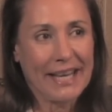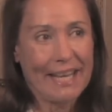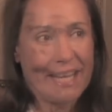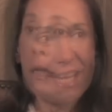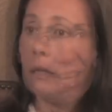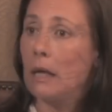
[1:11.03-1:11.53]

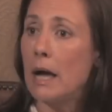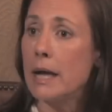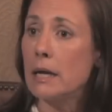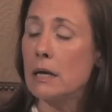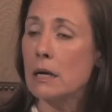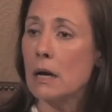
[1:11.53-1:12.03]
I
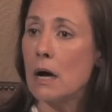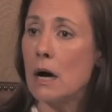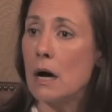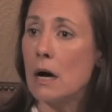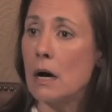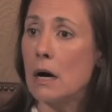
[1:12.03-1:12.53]
like
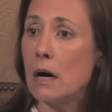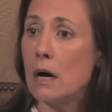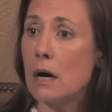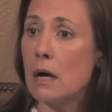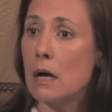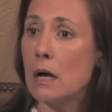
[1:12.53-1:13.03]

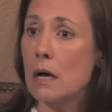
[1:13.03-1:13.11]
uh,